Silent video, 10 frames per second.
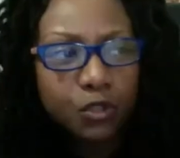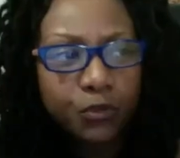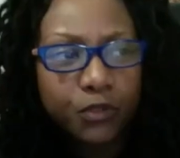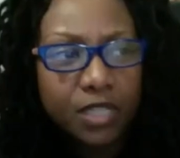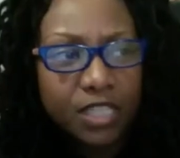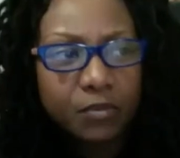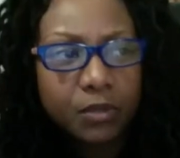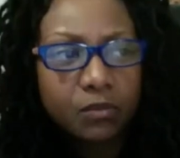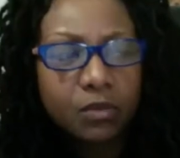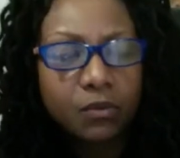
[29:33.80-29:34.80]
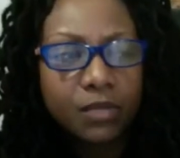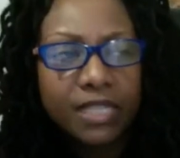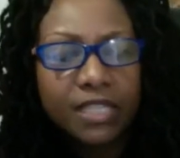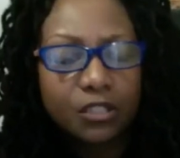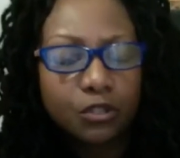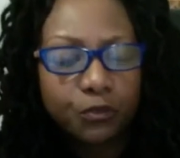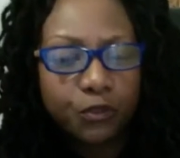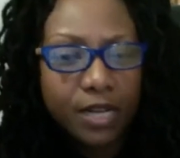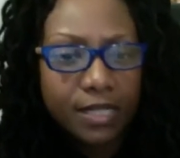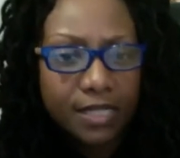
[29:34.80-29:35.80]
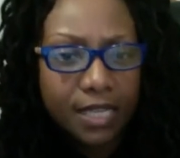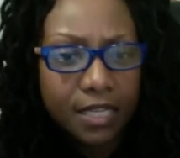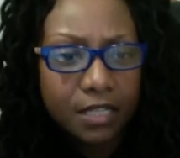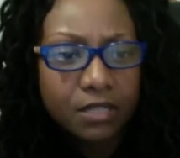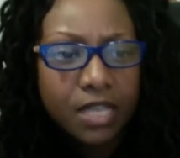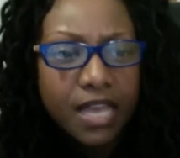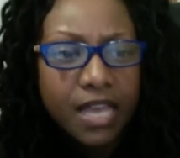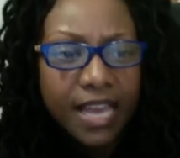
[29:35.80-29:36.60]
for us, but what we need to do for ourselves. And